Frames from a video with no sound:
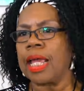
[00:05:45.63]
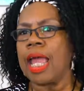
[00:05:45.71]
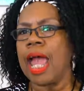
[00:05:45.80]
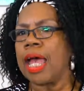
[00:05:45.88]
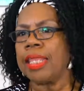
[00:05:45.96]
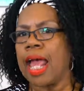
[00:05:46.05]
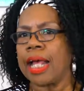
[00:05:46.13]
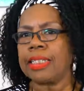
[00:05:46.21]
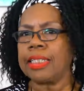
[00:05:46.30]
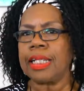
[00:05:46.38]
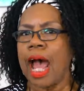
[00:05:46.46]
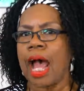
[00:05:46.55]
And
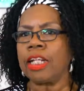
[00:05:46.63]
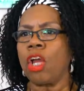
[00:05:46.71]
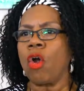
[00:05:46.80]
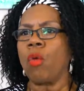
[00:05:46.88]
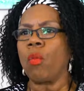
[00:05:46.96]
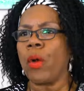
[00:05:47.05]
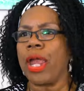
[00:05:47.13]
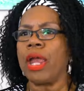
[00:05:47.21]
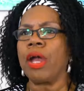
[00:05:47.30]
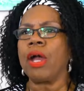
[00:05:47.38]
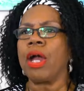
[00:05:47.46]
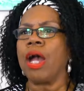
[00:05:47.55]
that's not
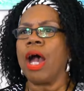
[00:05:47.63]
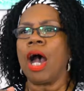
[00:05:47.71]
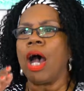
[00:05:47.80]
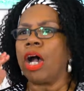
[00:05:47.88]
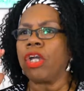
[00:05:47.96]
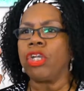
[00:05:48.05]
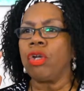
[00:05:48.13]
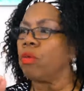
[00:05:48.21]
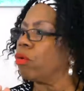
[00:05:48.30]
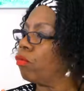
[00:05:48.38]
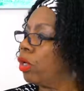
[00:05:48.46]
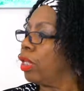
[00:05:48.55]
where you
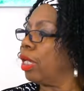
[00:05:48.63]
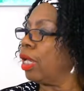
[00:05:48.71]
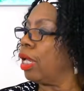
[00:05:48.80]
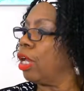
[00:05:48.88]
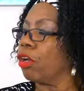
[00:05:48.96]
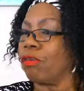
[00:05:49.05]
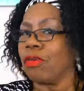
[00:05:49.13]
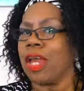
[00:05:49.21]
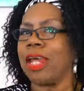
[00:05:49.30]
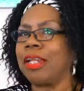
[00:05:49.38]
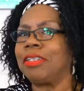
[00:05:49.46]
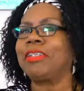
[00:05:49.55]
were really
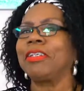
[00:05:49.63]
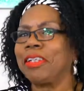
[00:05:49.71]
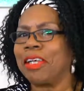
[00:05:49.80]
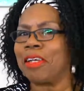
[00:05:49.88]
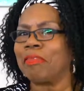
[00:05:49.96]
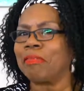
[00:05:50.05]
created to live.